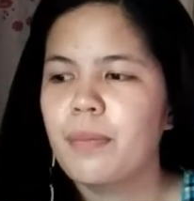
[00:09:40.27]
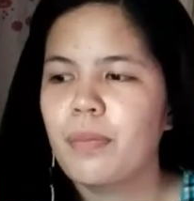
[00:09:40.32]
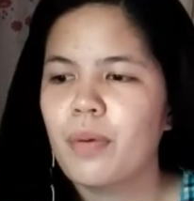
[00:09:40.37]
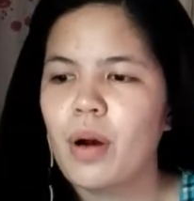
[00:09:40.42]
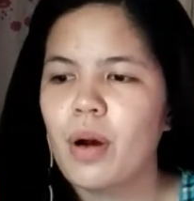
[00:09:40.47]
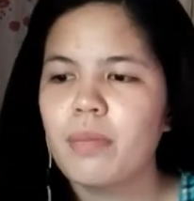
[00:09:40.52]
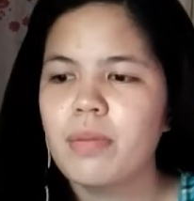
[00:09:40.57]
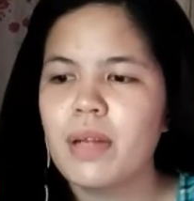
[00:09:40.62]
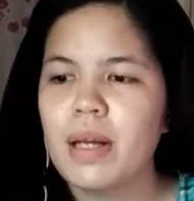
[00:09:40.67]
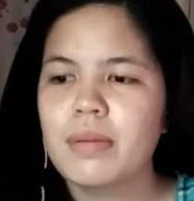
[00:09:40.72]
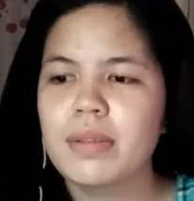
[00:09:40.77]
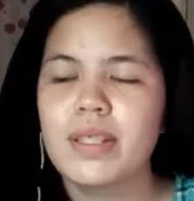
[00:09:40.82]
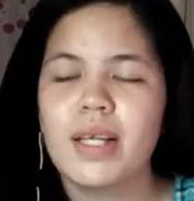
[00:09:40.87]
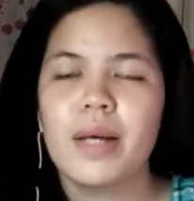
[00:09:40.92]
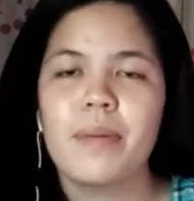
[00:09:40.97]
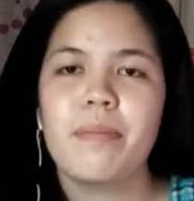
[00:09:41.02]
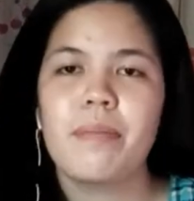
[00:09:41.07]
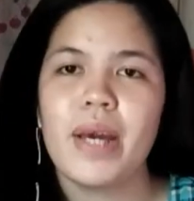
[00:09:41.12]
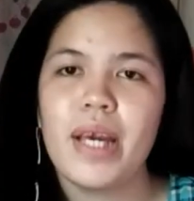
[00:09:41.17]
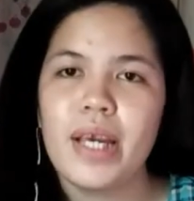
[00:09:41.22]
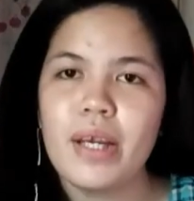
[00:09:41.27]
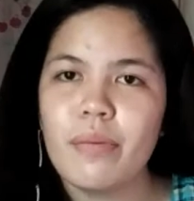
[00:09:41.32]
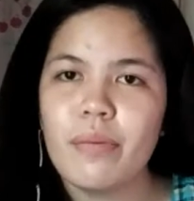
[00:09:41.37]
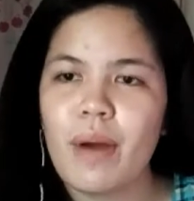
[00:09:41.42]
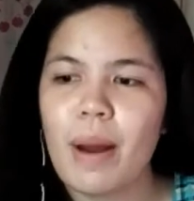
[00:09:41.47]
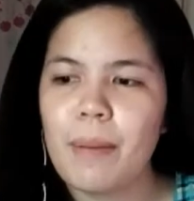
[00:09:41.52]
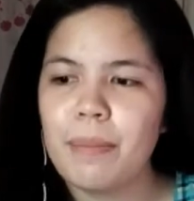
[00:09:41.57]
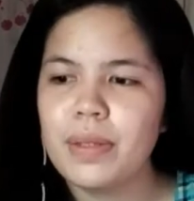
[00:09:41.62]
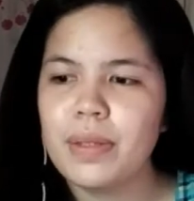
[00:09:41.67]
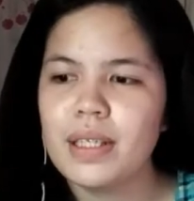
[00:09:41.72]
problems that may
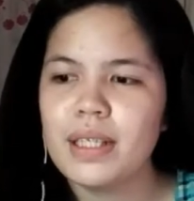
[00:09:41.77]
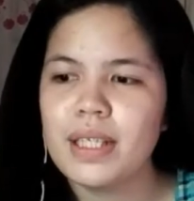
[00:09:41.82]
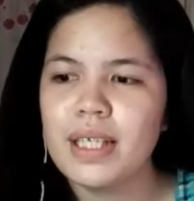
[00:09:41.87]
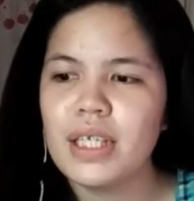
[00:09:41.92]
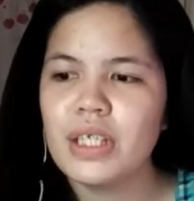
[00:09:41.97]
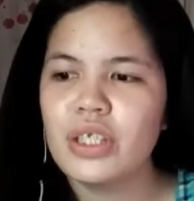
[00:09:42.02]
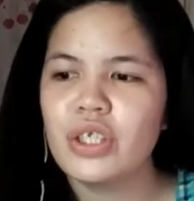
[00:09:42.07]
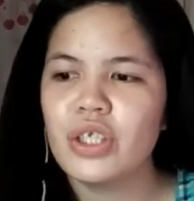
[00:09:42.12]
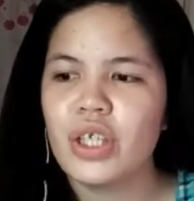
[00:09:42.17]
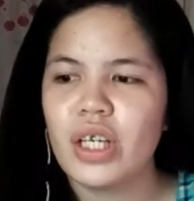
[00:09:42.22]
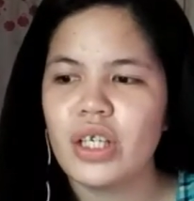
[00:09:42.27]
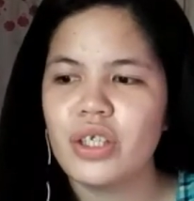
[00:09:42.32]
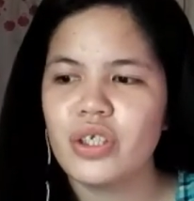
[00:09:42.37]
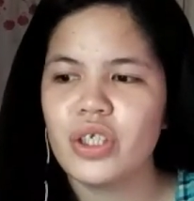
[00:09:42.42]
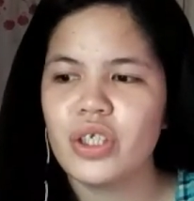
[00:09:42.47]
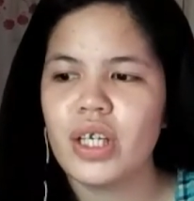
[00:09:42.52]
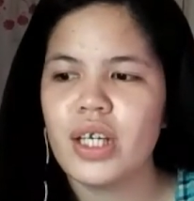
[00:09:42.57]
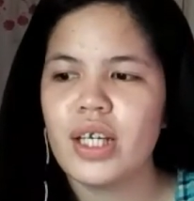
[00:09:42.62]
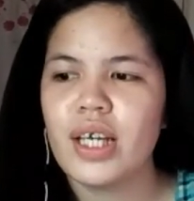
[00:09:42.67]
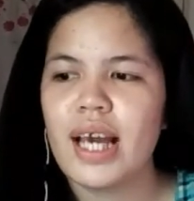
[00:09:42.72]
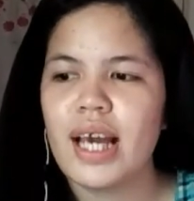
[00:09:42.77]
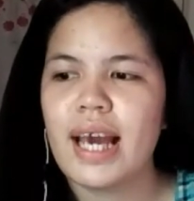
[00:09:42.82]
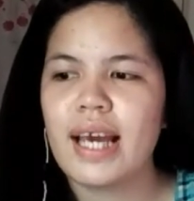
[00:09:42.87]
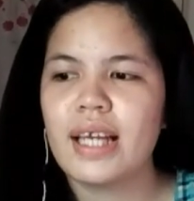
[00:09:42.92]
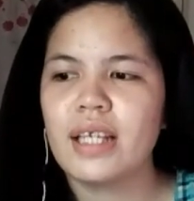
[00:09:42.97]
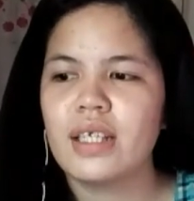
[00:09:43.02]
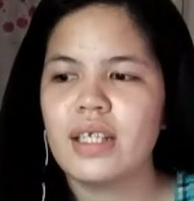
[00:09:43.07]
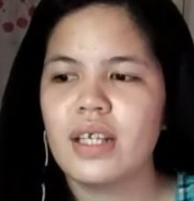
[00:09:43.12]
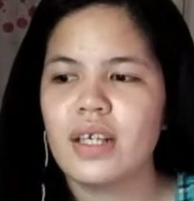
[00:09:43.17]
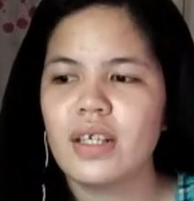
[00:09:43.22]
rapidly changing
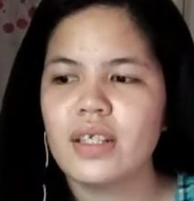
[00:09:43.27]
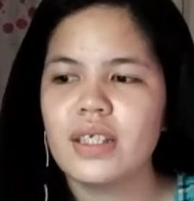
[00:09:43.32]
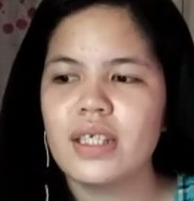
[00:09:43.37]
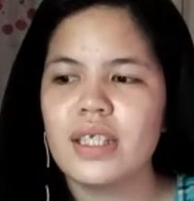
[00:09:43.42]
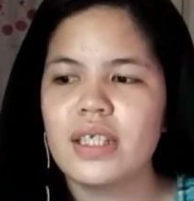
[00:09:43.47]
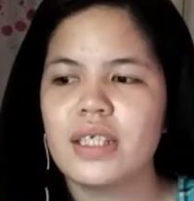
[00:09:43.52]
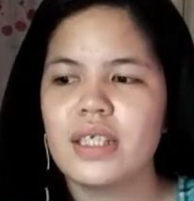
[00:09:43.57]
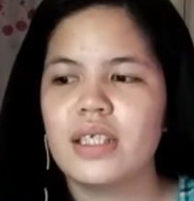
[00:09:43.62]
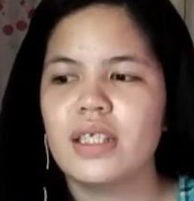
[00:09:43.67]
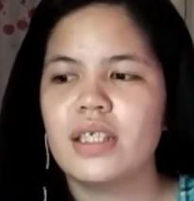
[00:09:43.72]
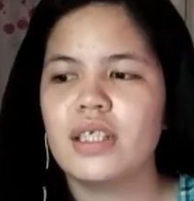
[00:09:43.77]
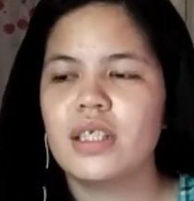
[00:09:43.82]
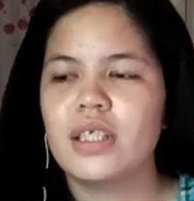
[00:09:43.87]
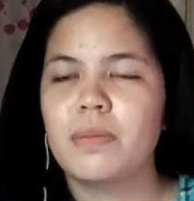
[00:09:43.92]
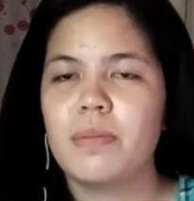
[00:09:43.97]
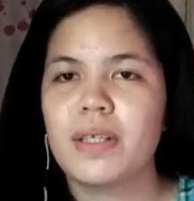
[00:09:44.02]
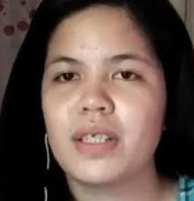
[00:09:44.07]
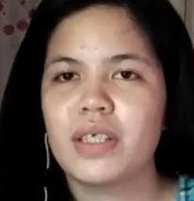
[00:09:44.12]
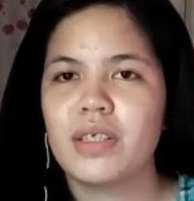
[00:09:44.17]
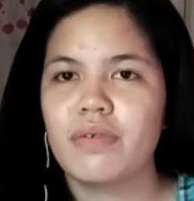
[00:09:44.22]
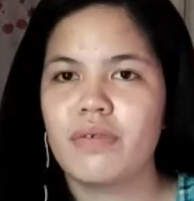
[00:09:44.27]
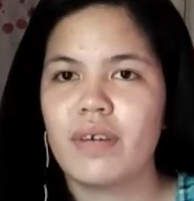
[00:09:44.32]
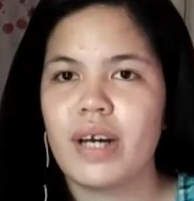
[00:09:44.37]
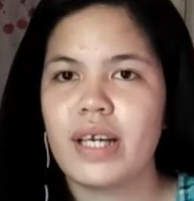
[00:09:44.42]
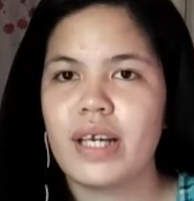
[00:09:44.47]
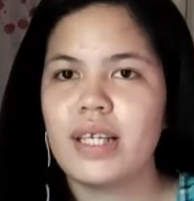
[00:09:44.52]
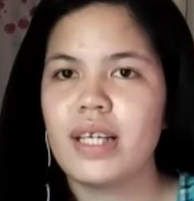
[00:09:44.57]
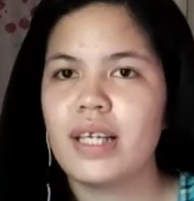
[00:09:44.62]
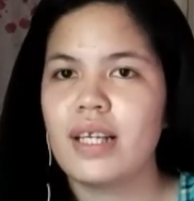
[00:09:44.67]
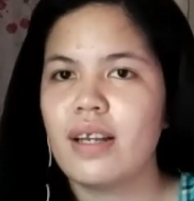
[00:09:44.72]
and not easily
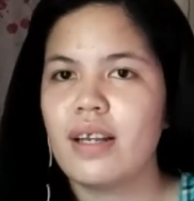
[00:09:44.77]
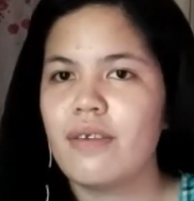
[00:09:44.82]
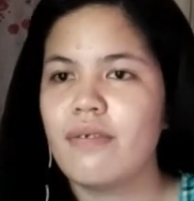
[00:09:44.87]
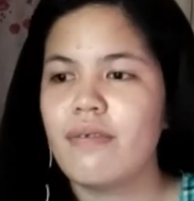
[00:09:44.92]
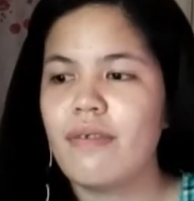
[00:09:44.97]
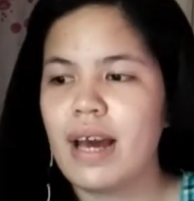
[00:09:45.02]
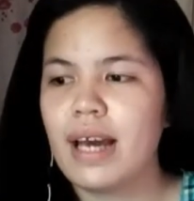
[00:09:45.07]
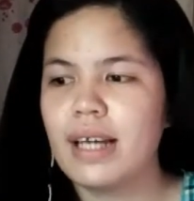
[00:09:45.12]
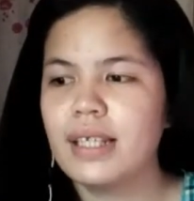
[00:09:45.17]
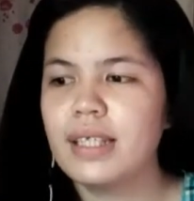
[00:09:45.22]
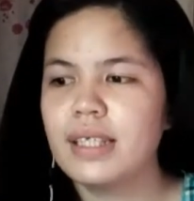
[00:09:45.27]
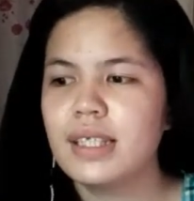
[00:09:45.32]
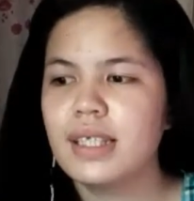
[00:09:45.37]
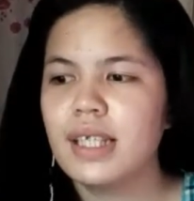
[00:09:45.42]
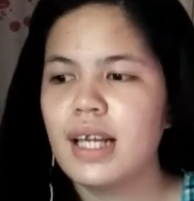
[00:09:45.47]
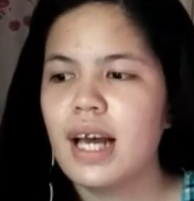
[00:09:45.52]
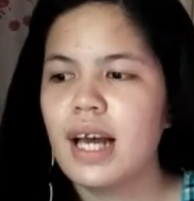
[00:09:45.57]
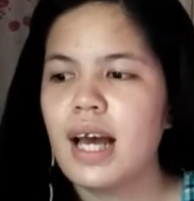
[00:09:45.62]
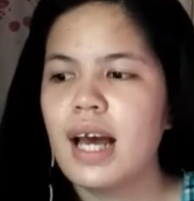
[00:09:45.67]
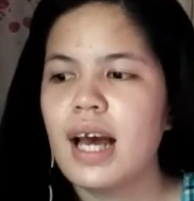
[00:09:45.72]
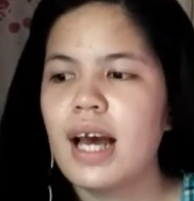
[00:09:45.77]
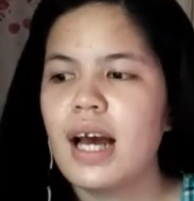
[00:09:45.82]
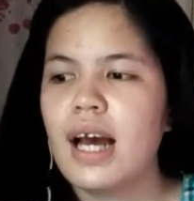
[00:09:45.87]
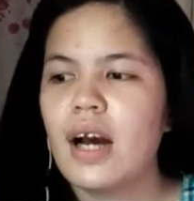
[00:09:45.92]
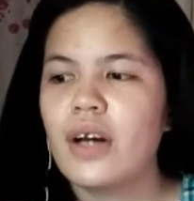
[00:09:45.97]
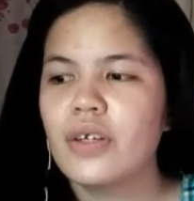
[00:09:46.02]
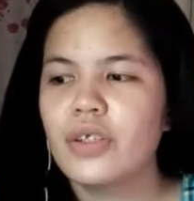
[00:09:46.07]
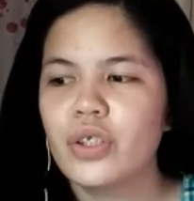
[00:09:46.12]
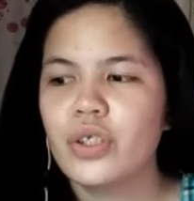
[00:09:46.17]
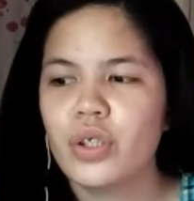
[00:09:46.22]
specified in advance,
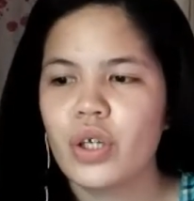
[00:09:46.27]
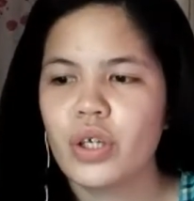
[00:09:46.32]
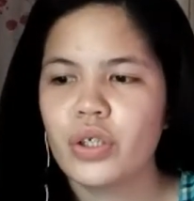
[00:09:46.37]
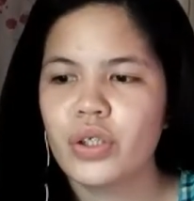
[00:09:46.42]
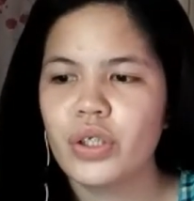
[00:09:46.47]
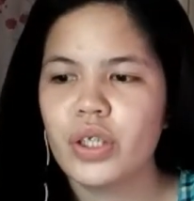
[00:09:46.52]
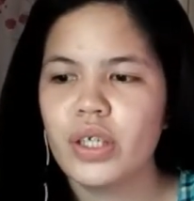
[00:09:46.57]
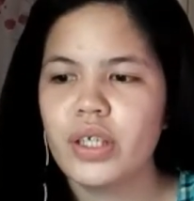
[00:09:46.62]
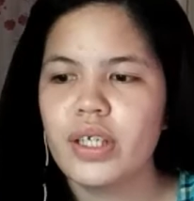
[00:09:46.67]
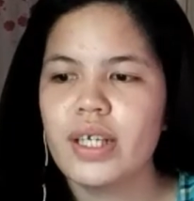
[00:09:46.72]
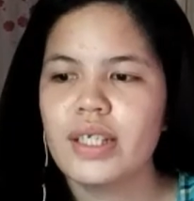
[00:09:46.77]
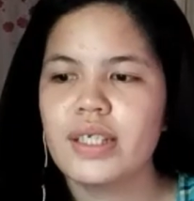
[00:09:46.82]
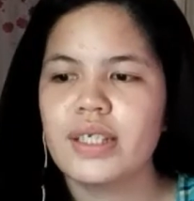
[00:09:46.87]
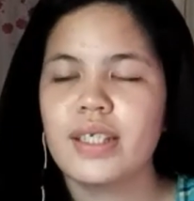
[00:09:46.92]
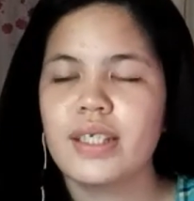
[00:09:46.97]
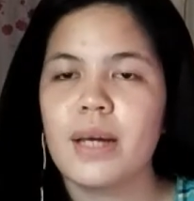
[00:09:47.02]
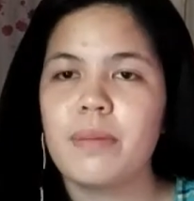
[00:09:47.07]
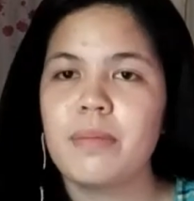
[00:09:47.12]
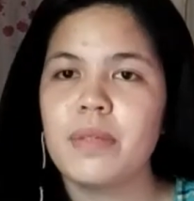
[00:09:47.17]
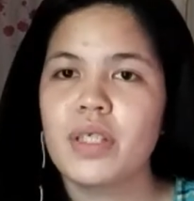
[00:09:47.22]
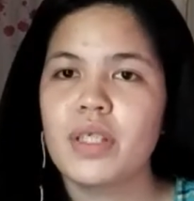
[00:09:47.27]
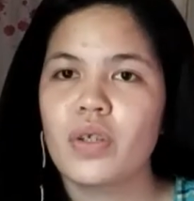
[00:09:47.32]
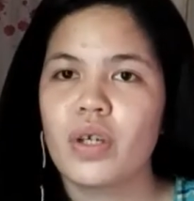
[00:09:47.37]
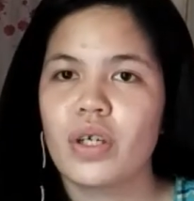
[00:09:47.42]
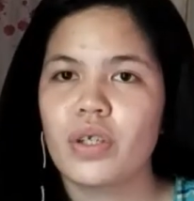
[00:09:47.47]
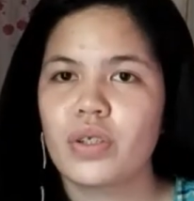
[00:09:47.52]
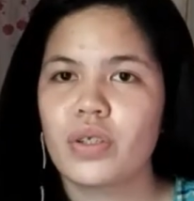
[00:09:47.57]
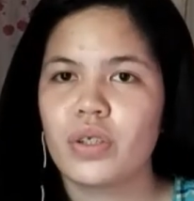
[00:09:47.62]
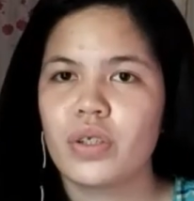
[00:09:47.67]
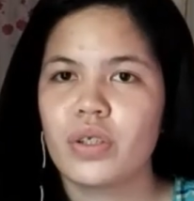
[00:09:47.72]
unstructured and
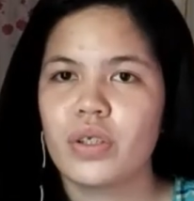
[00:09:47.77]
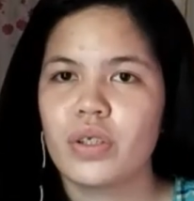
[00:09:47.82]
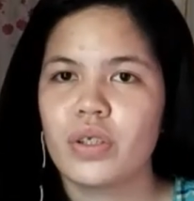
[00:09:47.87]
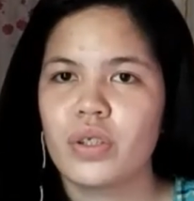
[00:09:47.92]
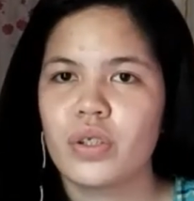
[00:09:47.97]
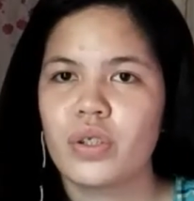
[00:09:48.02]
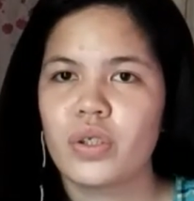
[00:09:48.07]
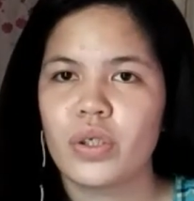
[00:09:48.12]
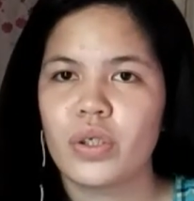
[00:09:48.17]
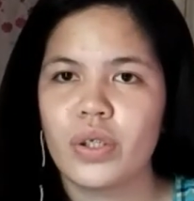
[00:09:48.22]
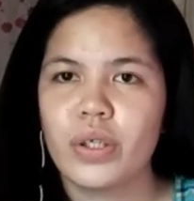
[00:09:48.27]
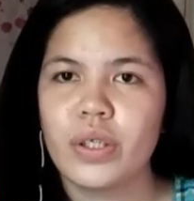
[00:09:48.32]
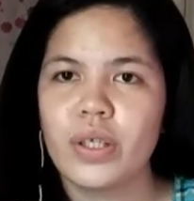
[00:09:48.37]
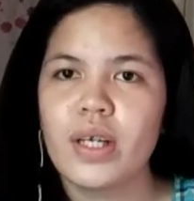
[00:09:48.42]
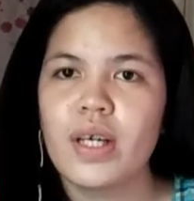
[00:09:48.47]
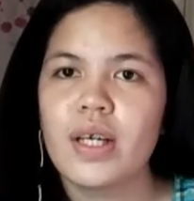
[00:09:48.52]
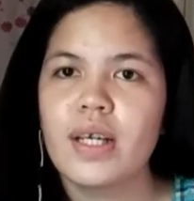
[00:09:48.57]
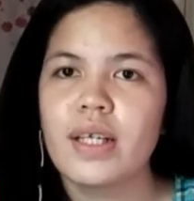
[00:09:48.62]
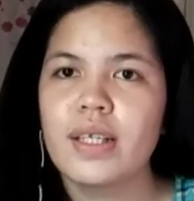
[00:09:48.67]
semi-structured